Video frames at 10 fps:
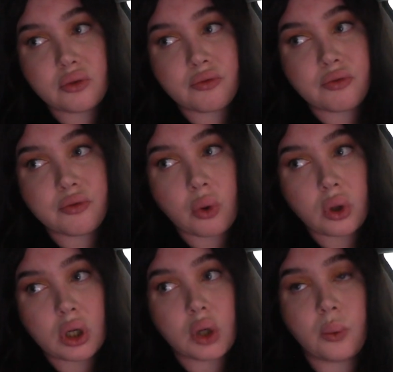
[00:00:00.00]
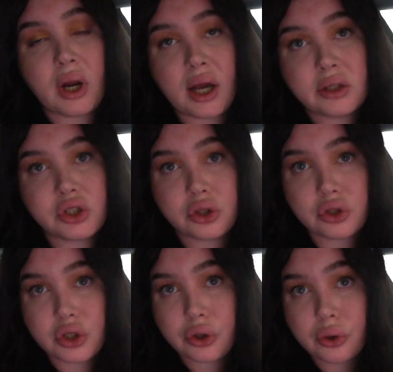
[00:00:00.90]
for what I should
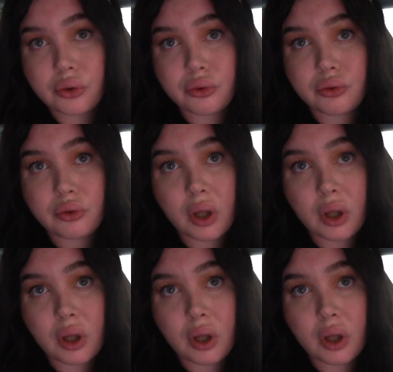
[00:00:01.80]
do.